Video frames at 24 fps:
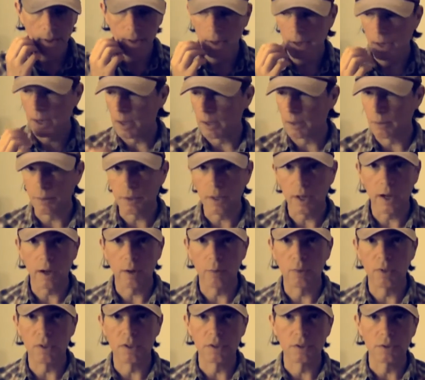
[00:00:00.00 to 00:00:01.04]
I
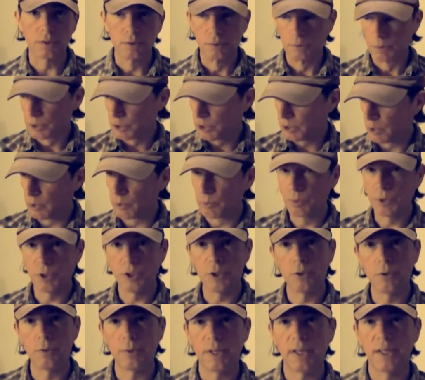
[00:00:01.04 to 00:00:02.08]
will show
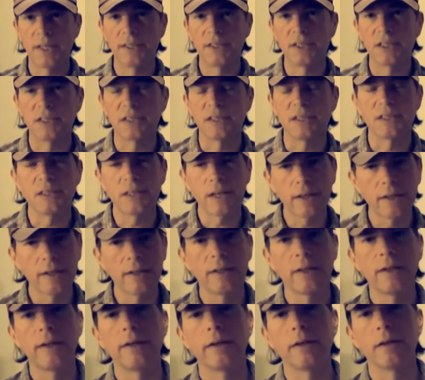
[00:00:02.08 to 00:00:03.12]
you in just a second
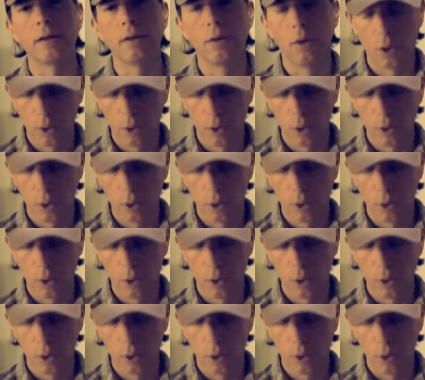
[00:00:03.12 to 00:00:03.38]
here,